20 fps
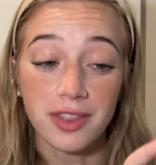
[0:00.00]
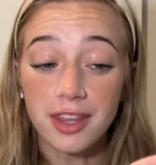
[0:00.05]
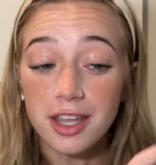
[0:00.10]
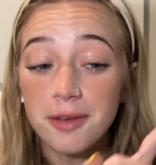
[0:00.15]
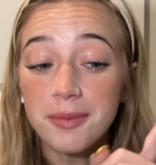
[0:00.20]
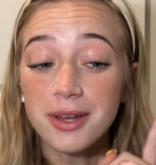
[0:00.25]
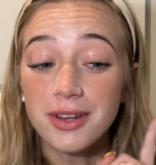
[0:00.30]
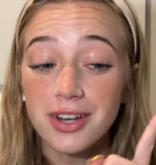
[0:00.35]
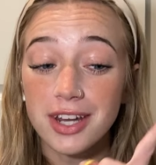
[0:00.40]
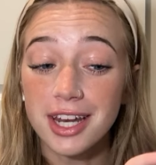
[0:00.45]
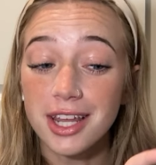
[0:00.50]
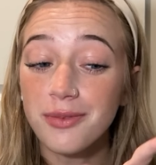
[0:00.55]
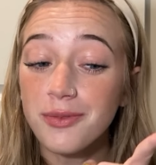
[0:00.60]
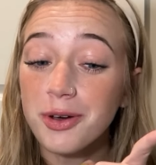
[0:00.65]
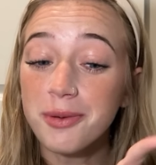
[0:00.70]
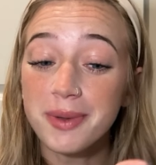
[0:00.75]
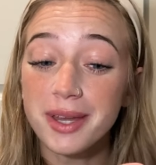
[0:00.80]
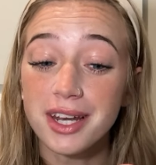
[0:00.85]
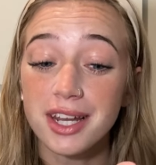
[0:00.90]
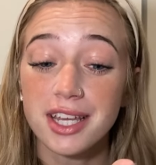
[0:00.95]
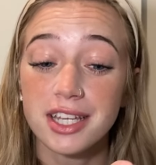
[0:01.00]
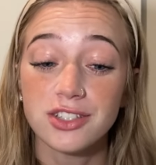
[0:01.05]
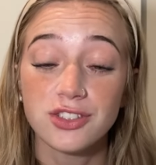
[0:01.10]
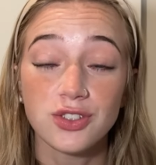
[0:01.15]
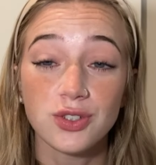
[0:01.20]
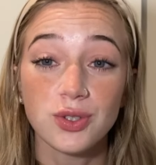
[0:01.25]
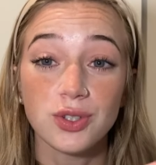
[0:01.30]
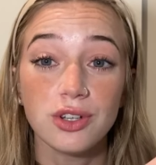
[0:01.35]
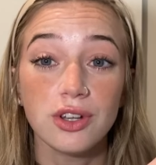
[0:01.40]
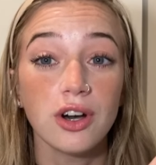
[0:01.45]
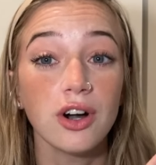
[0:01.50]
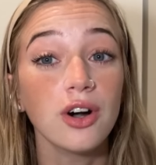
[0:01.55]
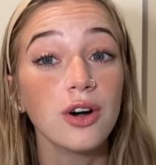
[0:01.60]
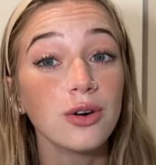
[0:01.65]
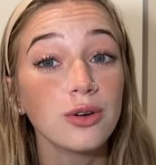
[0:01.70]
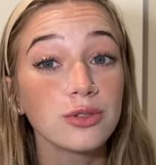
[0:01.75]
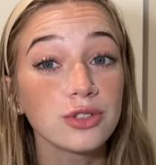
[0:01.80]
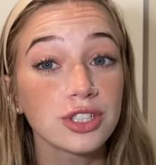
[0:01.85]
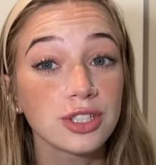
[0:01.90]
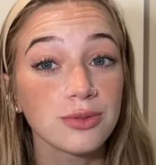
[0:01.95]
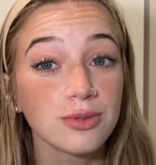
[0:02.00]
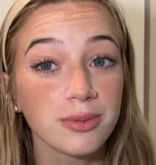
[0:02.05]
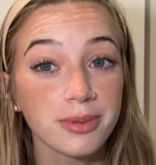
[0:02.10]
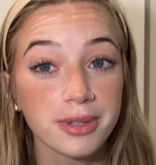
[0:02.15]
thing about dating women is you know she will